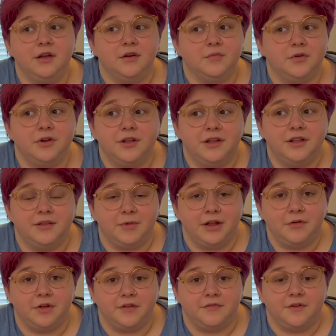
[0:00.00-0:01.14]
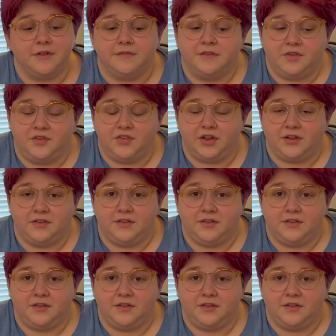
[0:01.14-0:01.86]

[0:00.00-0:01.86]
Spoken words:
you're gonna put it in the microwave for like 15 seconds.